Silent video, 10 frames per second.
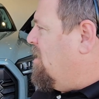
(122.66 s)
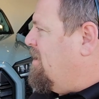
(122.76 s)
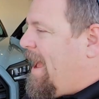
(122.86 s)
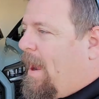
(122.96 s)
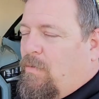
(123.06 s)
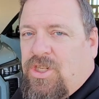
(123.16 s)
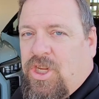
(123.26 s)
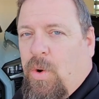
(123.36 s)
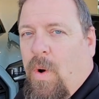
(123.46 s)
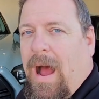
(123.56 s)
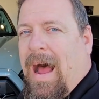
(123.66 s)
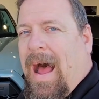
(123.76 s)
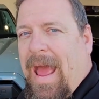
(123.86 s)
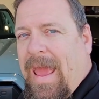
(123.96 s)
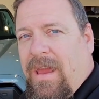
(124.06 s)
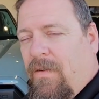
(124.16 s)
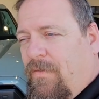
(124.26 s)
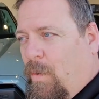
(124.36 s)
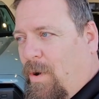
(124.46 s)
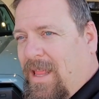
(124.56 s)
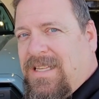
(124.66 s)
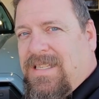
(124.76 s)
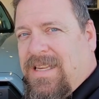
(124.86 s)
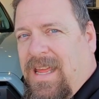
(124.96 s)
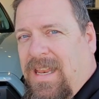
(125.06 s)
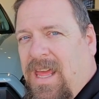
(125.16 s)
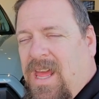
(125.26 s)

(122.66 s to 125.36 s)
now too high for where they sit,